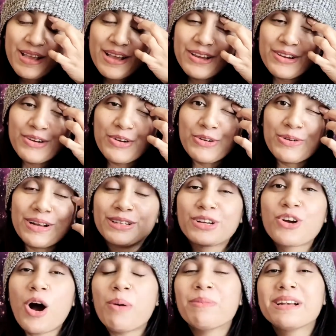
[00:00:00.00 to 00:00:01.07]
you know, you get
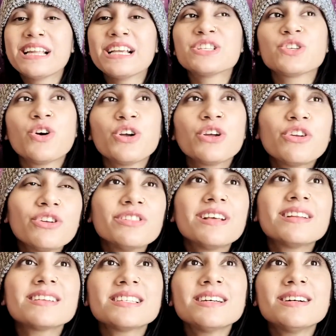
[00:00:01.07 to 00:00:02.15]
the comedy. So, you know,
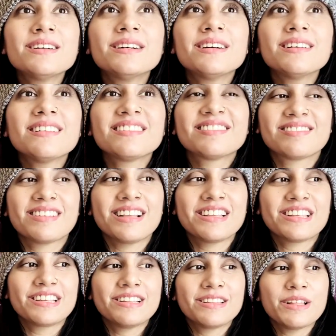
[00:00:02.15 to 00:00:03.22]
there is
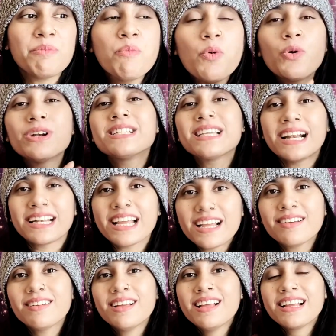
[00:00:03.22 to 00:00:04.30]
the mood
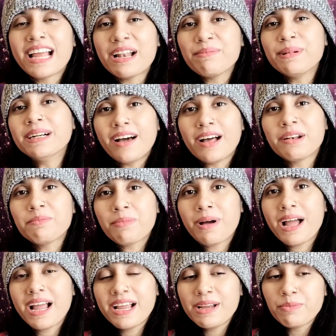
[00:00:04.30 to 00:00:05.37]
setting can be done
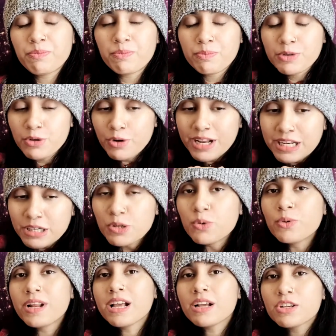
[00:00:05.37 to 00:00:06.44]
by, you know,
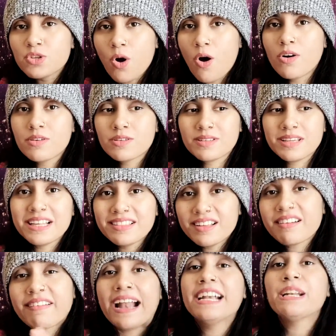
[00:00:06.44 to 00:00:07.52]
including songs in
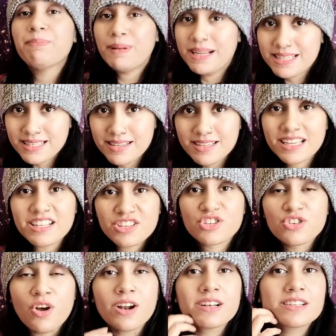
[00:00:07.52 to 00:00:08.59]
the right places.
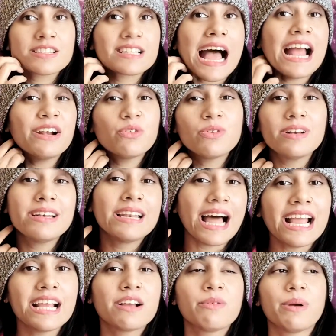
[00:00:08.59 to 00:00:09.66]
It's not just, I don't
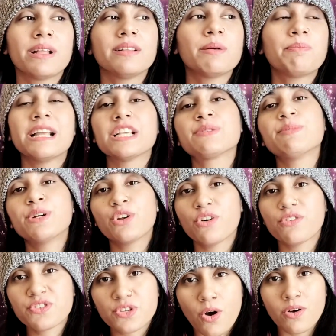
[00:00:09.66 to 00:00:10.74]
like when the placement
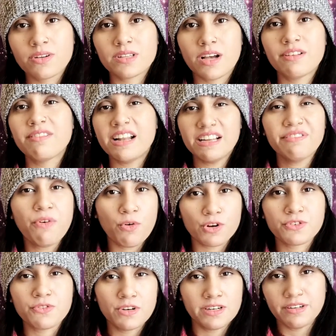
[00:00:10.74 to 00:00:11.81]
of songs are very
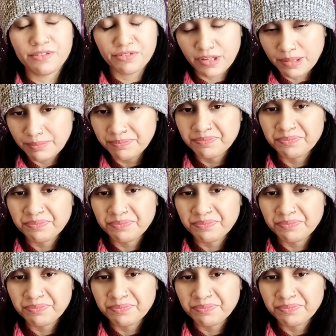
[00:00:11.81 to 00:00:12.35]
forceful in a film.